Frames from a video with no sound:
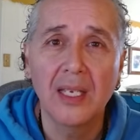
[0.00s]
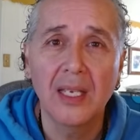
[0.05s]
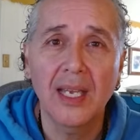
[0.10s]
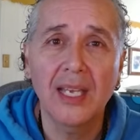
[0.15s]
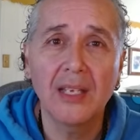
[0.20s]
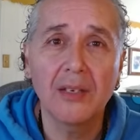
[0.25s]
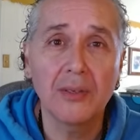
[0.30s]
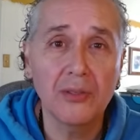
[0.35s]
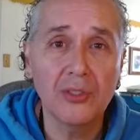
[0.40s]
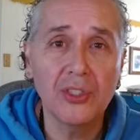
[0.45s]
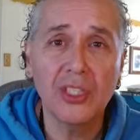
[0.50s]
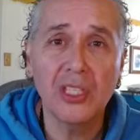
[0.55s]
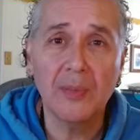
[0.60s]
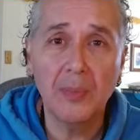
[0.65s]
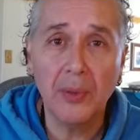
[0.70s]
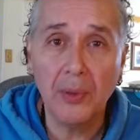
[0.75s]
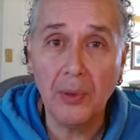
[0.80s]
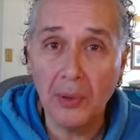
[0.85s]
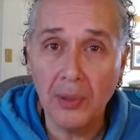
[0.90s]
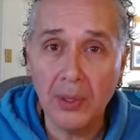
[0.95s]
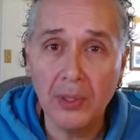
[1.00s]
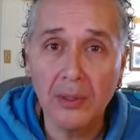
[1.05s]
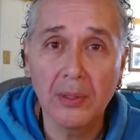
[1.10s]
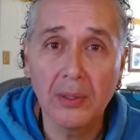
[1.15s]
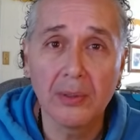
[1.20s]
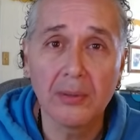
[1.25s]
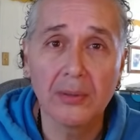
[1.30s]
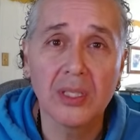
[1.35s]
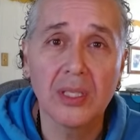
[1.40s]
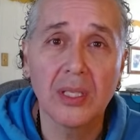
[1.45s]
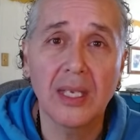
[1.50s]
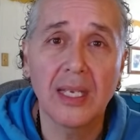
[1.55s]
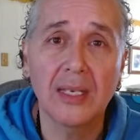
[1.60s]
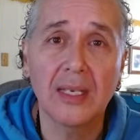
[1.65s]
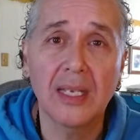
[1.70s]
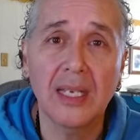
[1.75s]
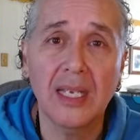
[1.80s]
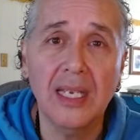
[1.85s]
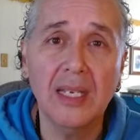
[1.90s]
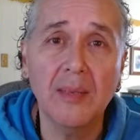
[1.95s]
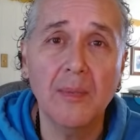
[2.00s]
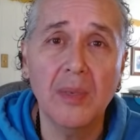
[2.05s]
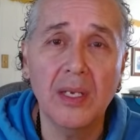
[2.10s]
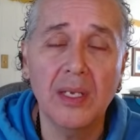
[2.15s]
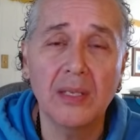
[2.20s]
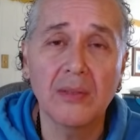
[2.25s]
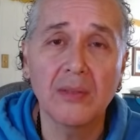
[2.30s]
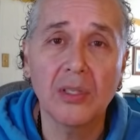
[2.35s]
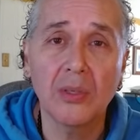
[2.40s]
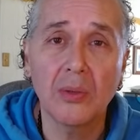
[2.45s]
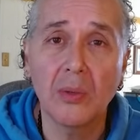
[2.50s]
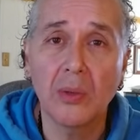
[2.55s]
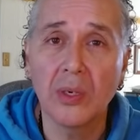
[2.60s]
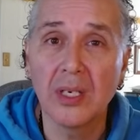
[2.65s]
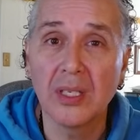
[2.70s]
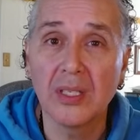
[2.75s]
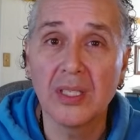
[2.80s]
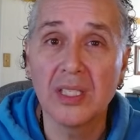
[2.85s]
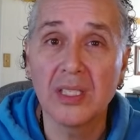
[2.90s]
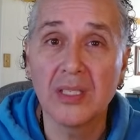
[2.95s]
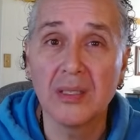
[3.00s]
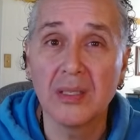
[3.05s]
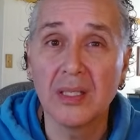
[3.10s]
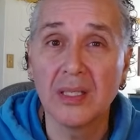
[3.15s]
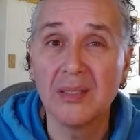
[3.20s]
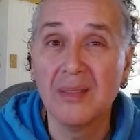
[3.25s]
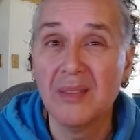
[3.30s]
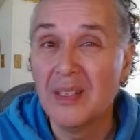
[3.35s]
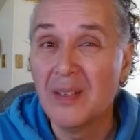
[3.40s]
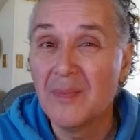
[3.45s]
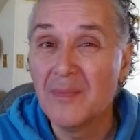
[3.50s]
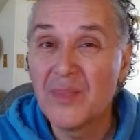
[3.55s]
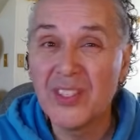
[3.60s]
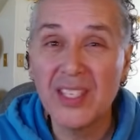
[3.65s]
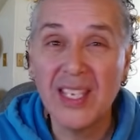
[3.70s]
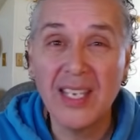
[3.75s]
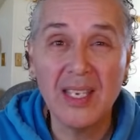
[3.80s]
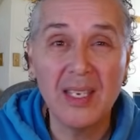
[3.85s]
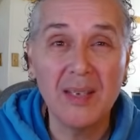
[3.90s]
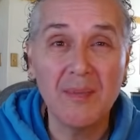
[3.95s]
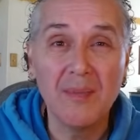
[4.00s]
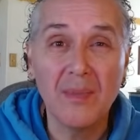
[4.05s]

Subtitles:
energy portals that came in towards the, say,